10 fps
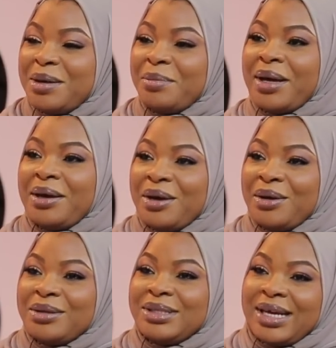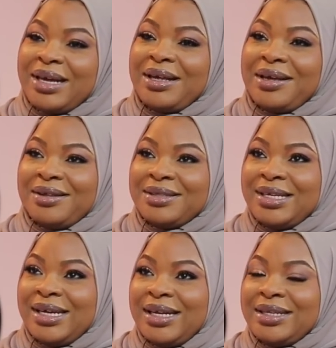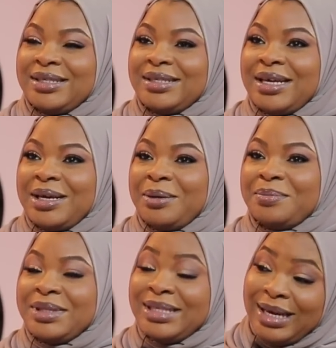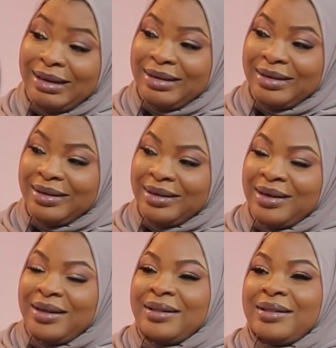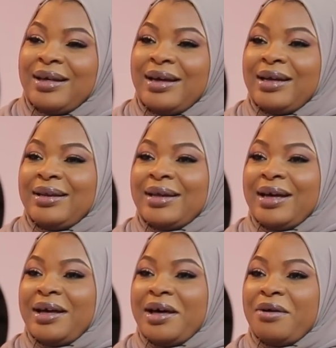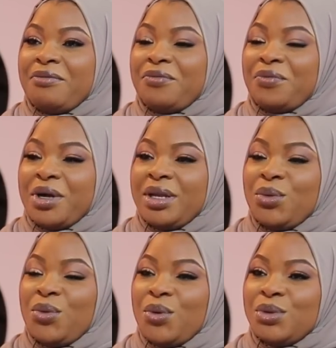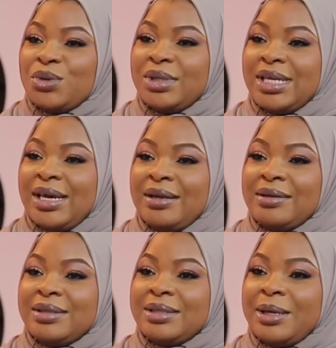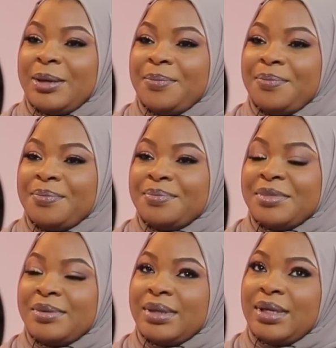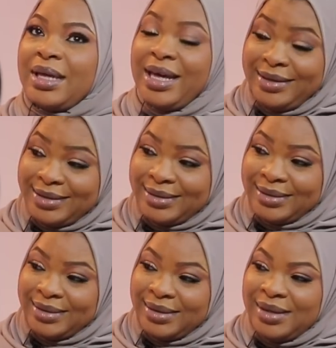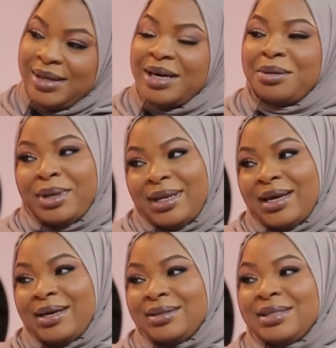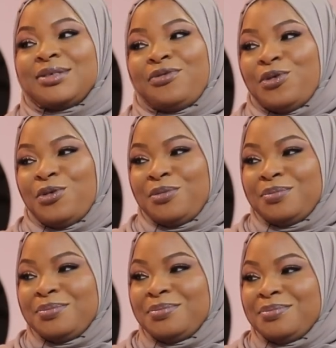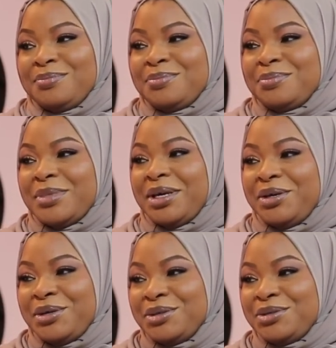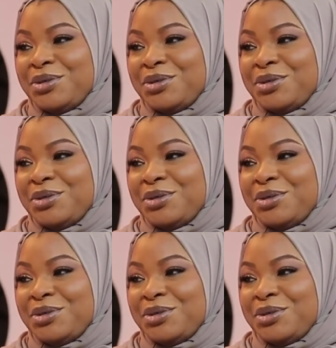And my second girl turns 10. And I have one who also turns 8. And my last is 4, my girl.